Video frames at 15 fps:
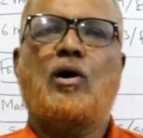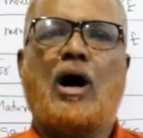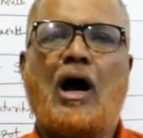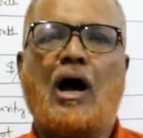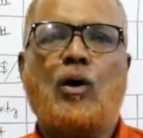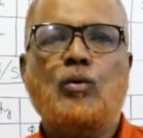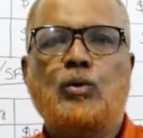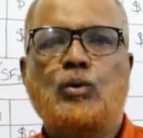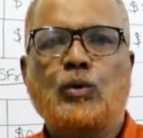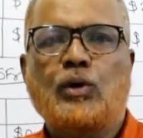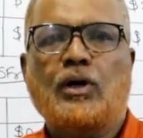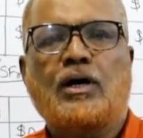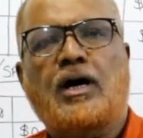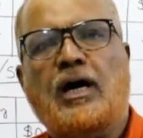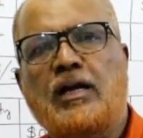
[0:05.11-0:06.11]
you how
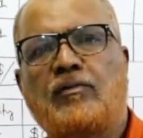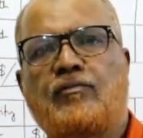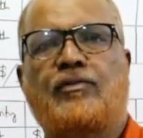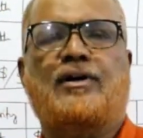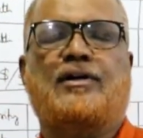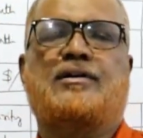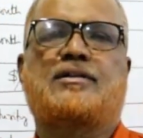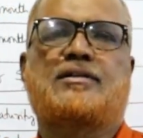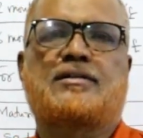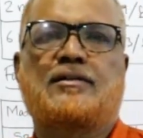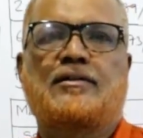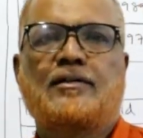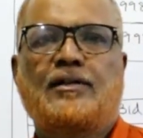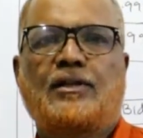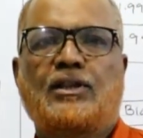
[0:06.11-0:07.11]
to
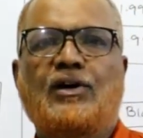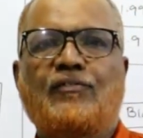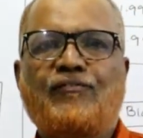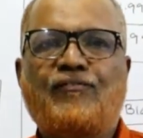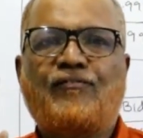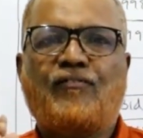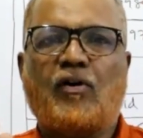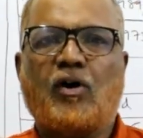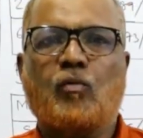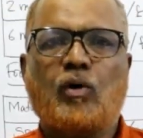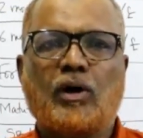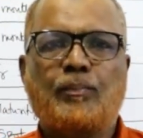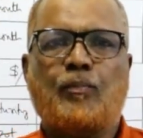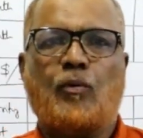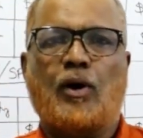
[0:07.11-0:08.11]
convert the
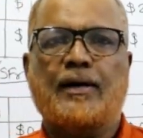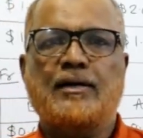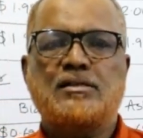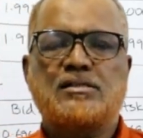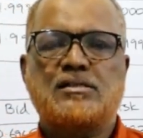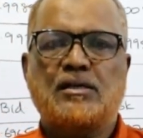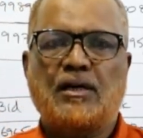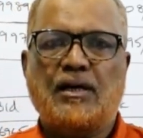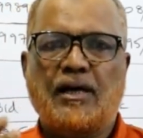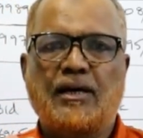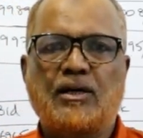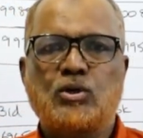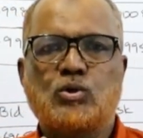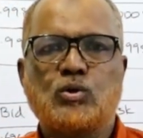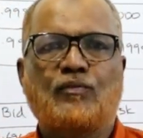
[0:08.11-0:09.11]
forward points
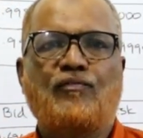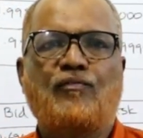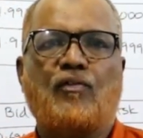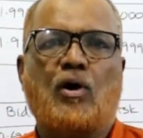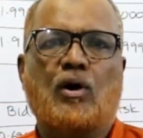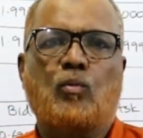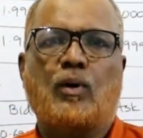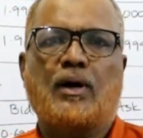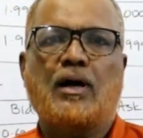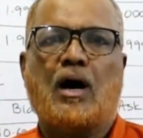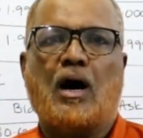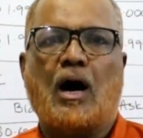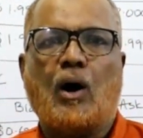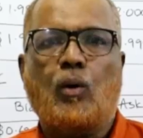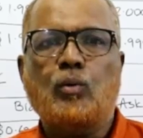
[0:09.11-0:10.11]
into
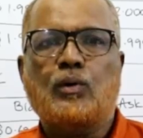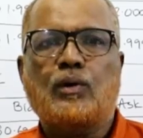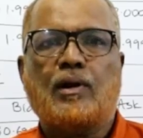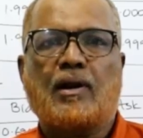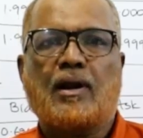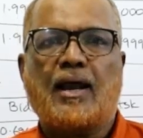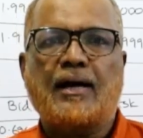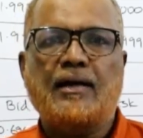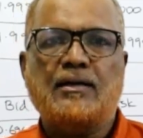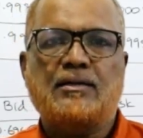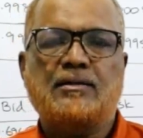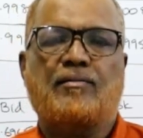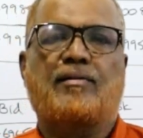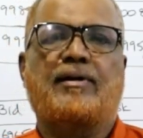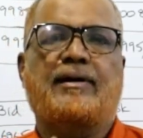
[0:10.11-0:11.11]
forward
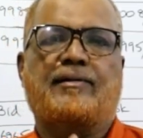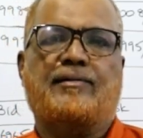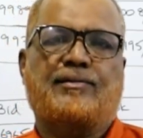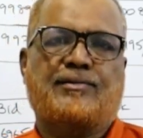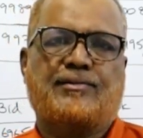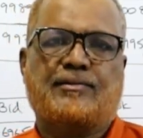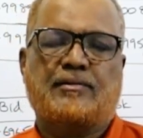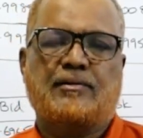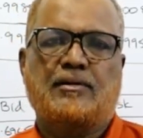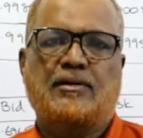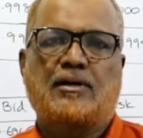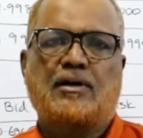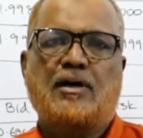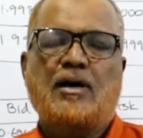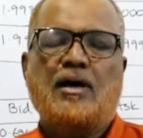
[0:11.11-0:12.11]
outright rates.
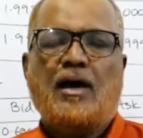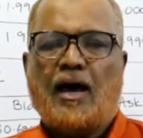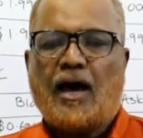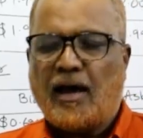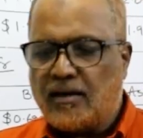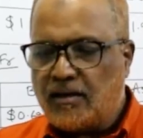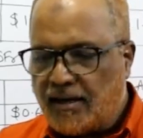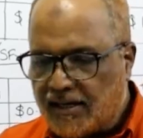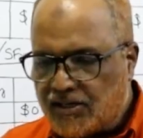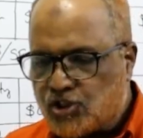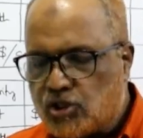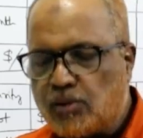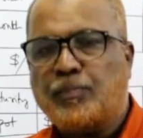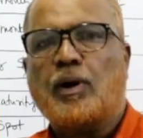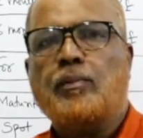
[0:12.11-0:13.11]
And
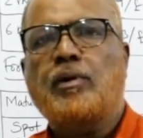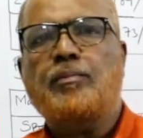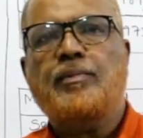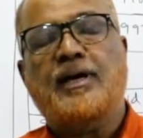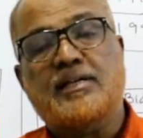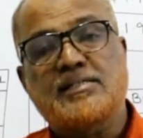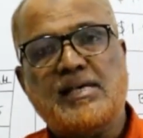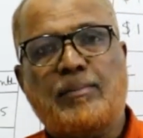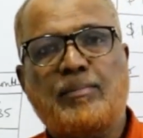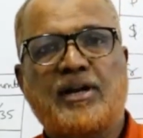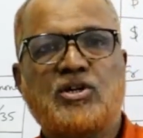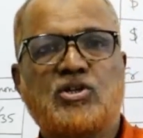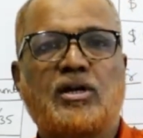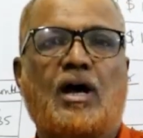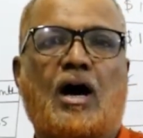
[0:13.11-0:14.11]
next problem,
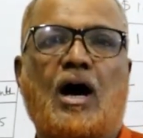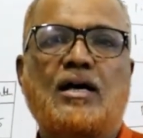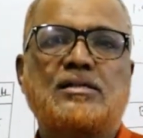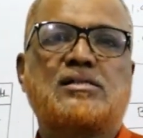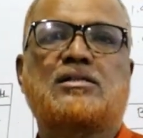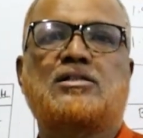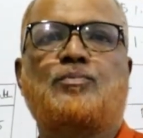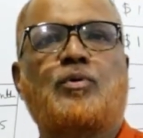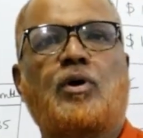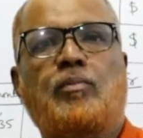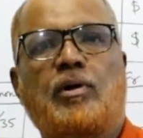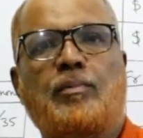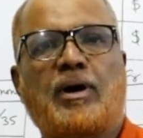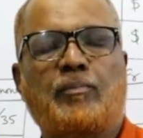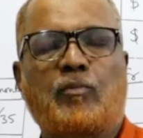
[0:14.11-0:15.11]
examination asked
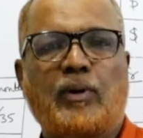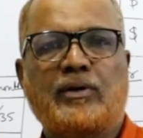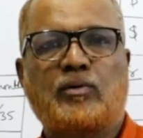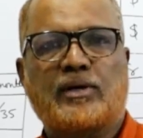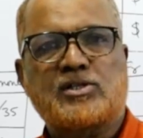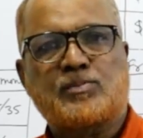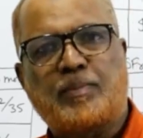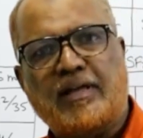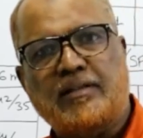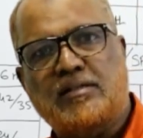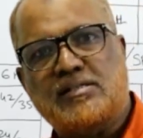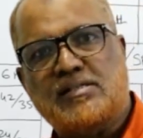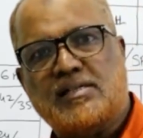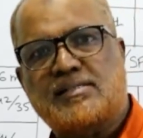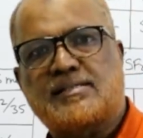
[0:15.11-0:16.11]
problem I'm going to explain,
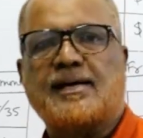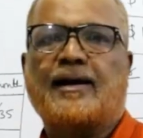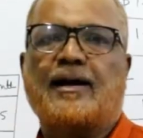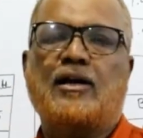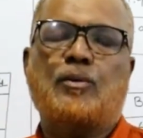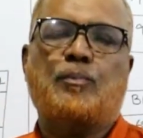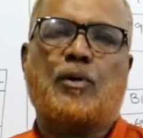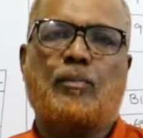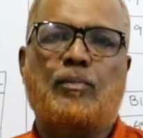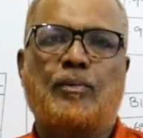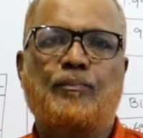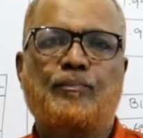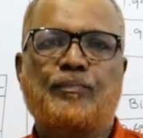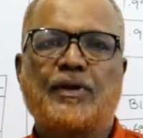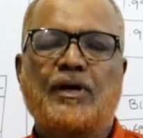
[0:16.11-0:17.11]
this is the second
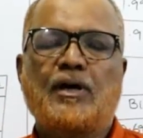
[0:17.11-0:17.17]
problem.